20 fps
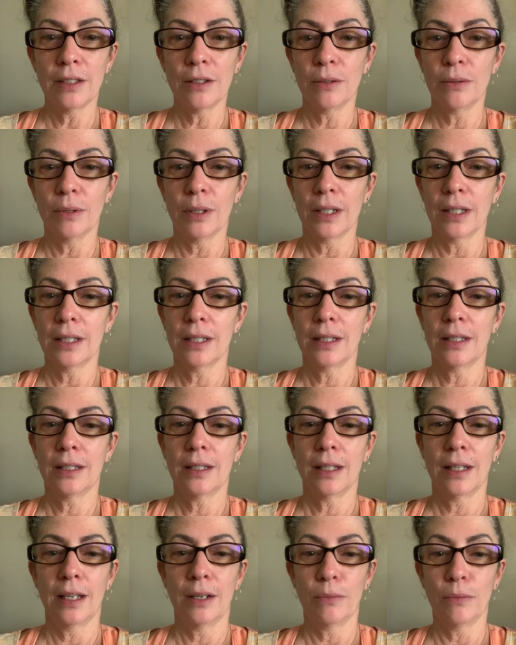to us
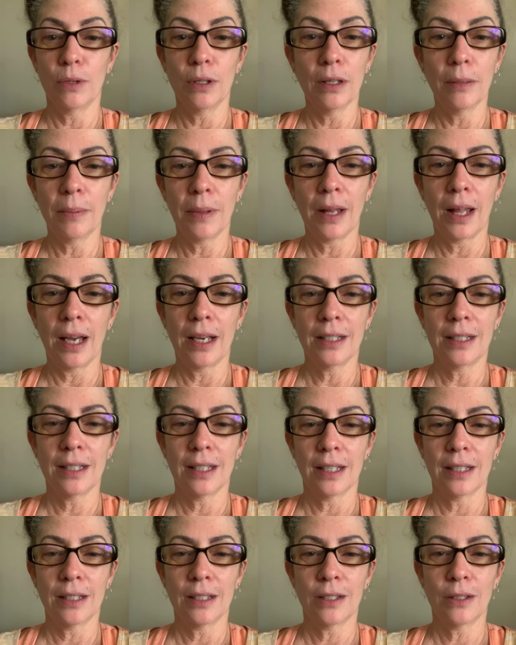and will apply
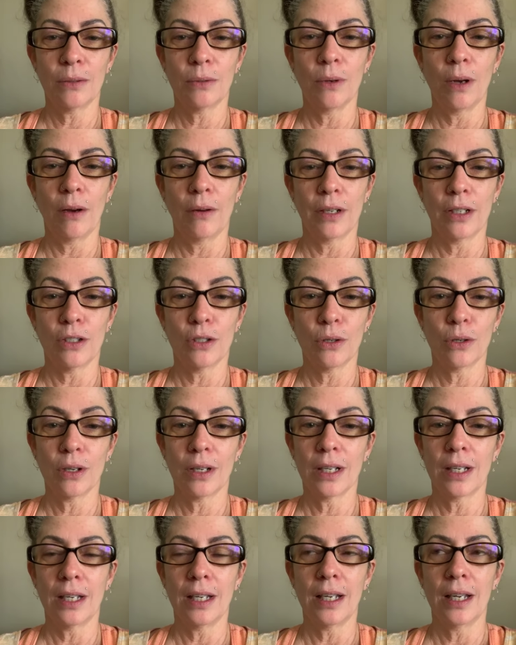to us throughout
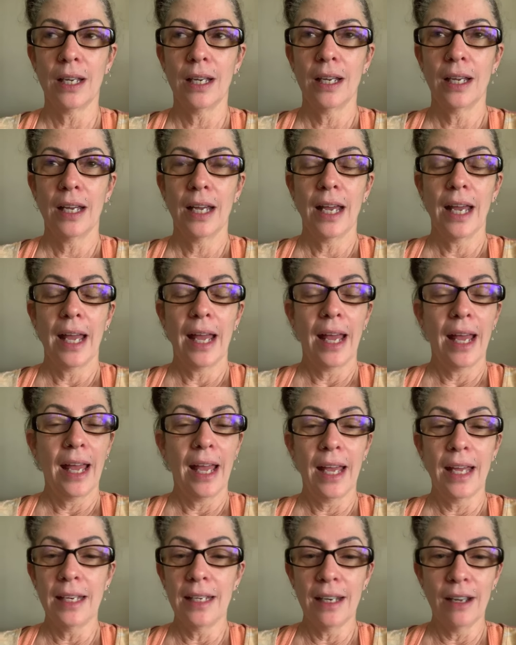eternity.
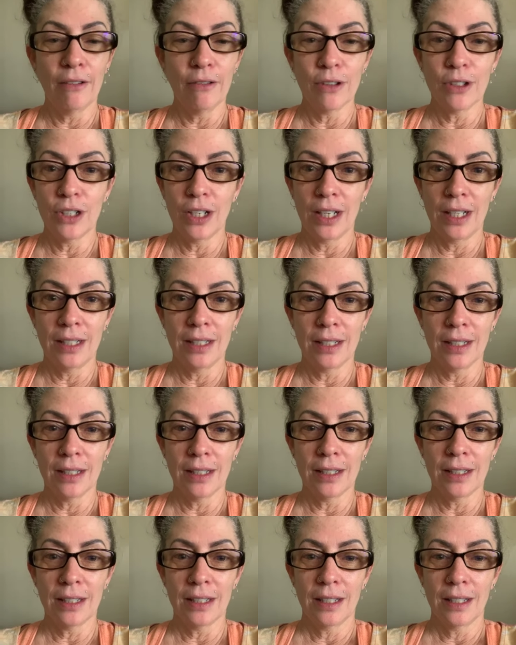It never
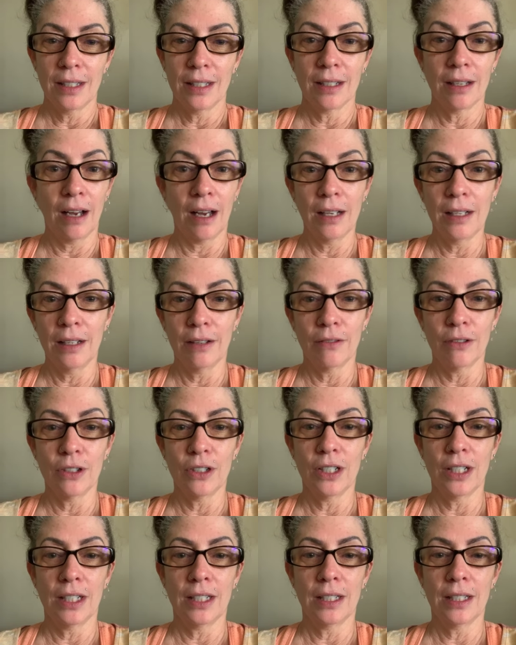changes. God never
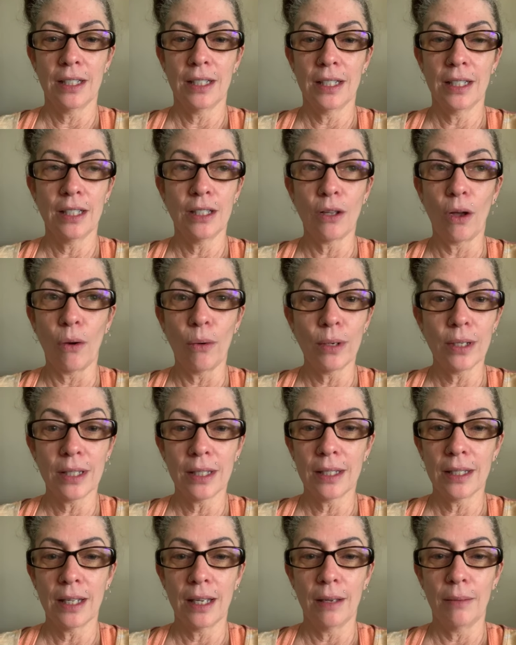changes. He's always the
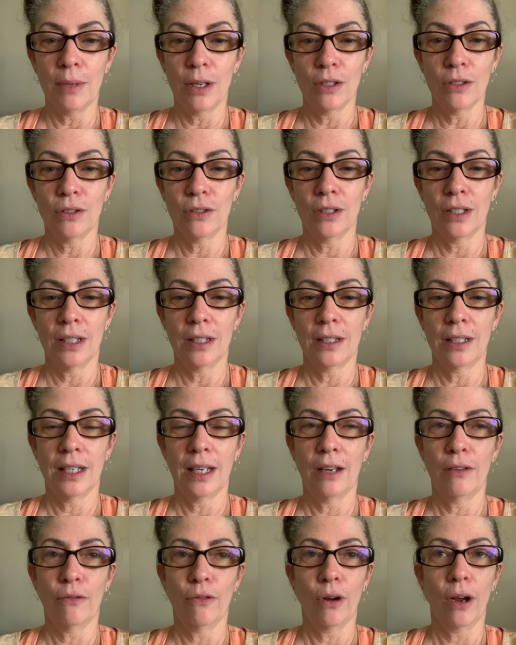same yesterday,
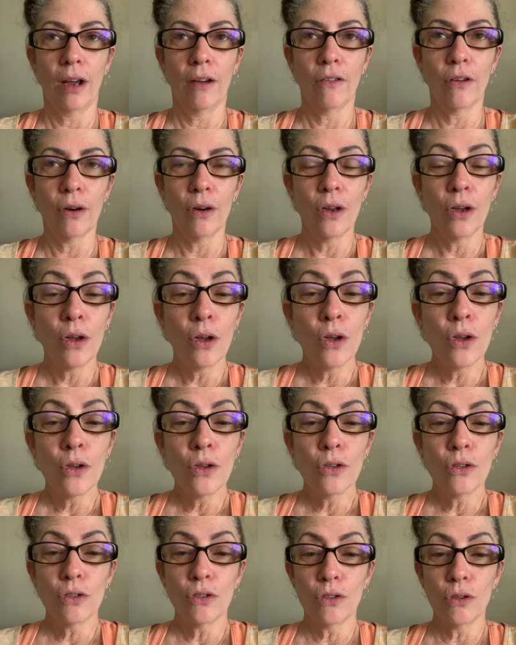today, and forever.
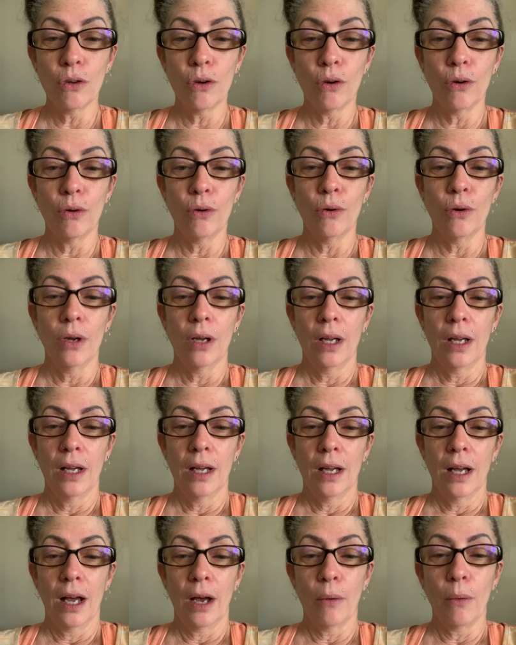So
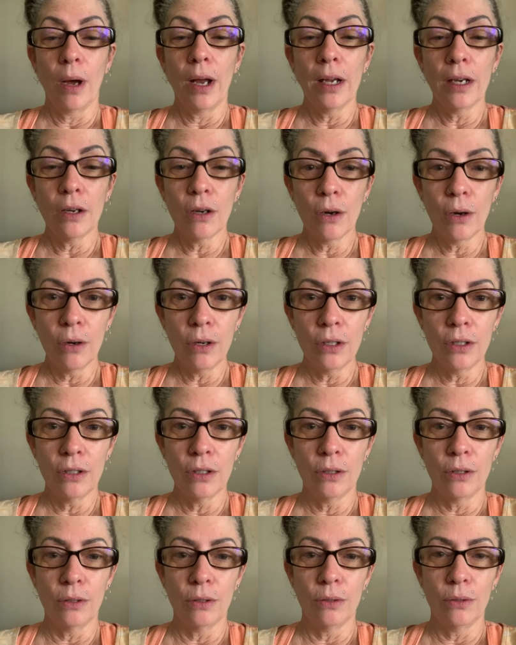I want to encourage
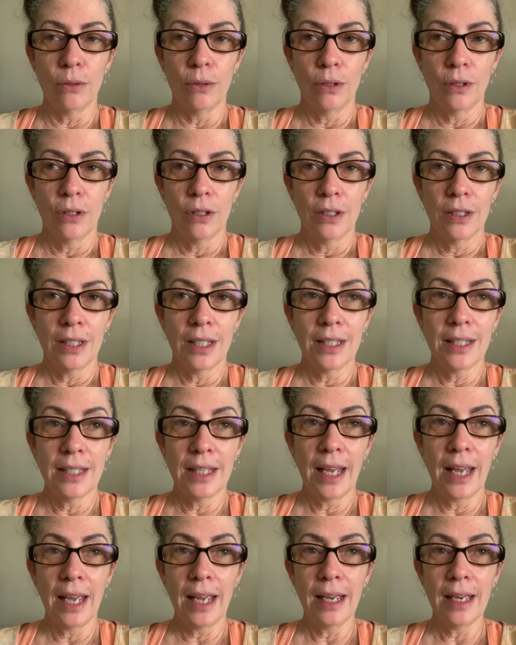you to
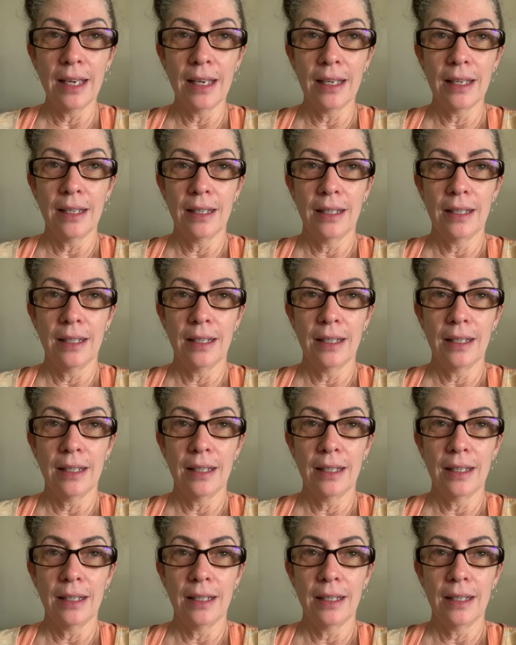take